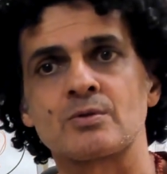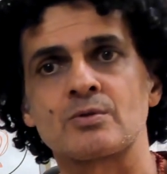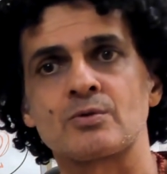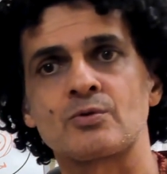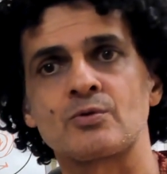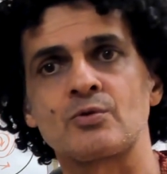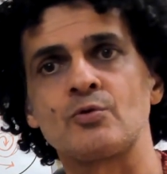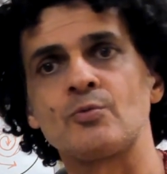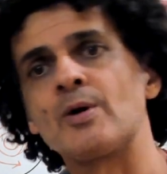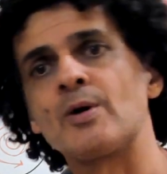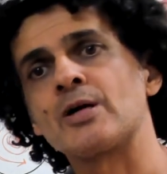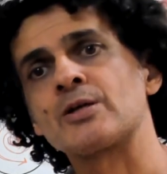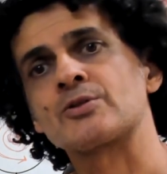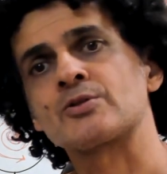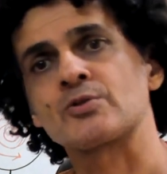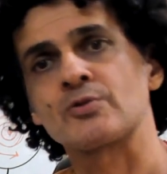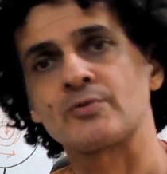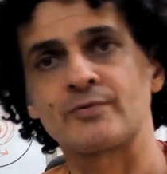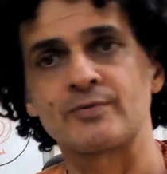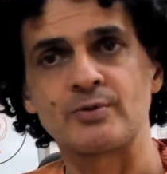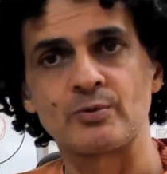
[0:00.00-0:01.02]
too much
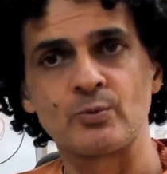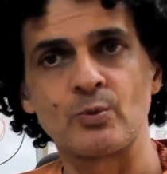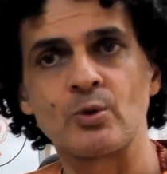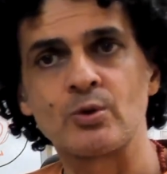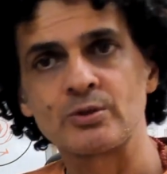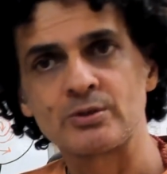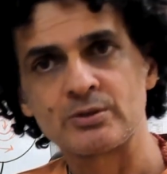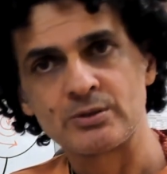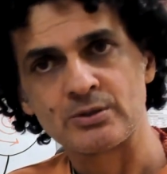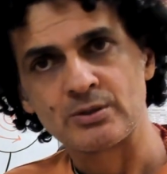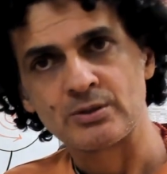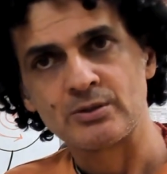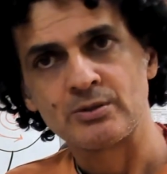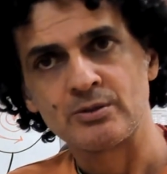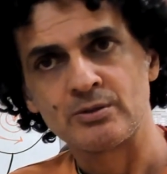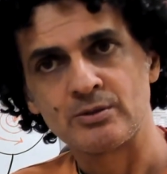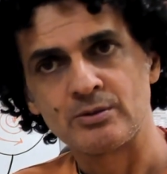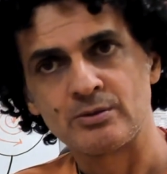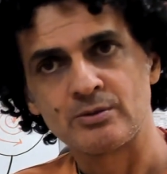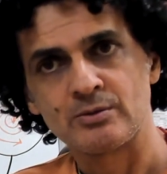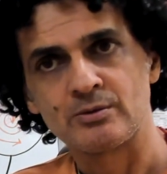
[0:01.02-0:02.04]
of the water.
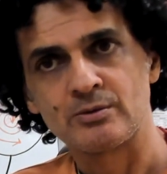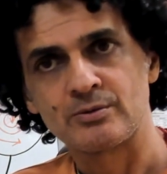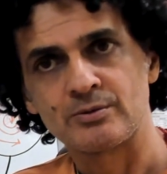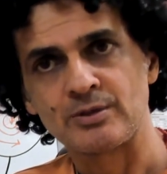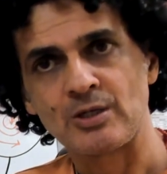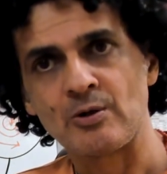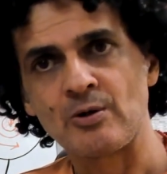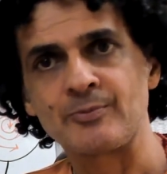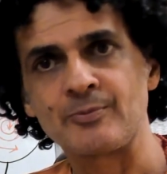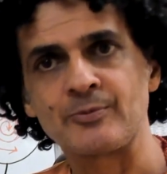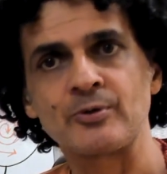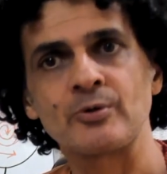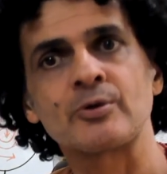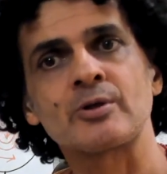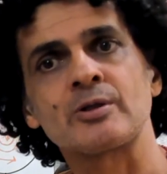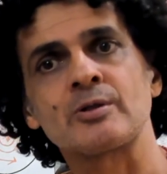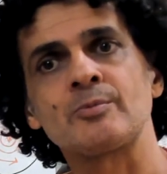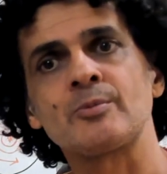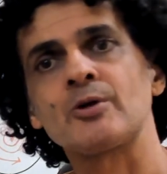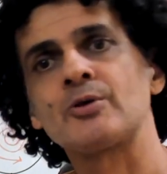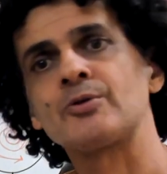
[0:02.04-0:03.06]
Now I'm talking
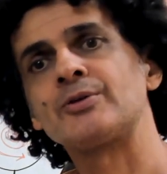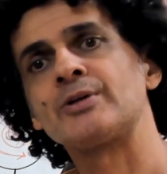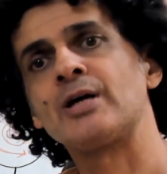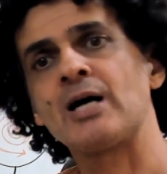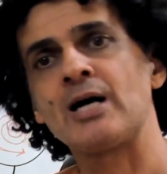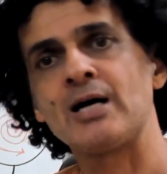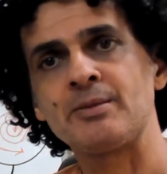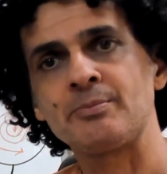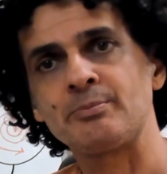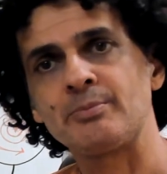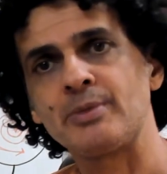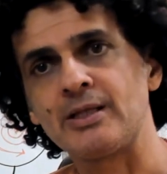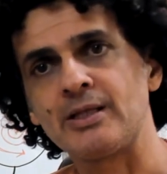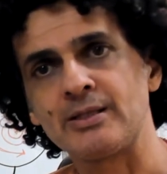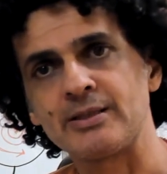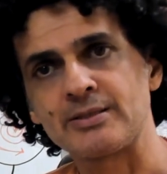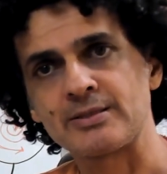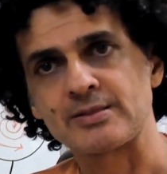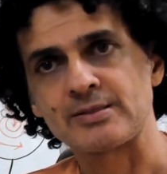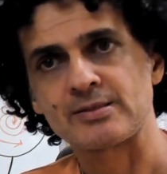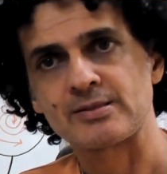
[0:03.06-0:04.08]
about the
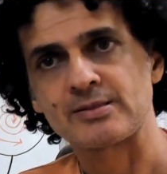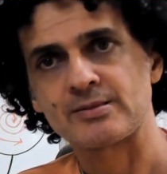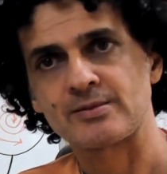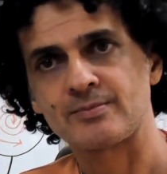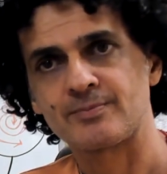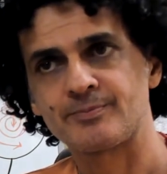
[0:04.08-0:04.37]
unbalance.